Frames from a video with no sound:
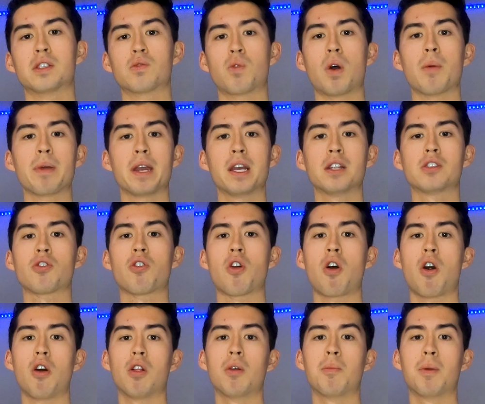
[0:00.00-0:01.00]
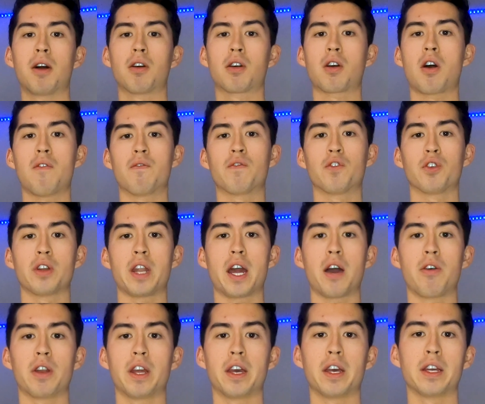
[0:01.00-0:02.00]
sweatpants are all about comfort
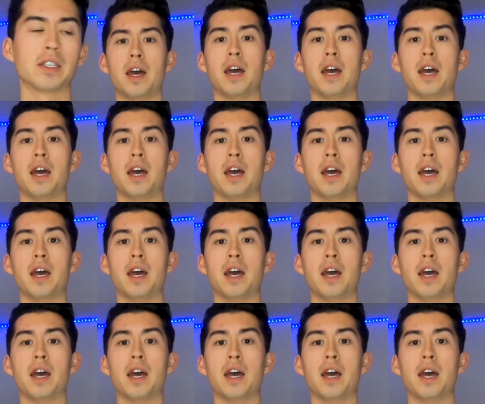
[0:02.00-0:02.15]
nowadays.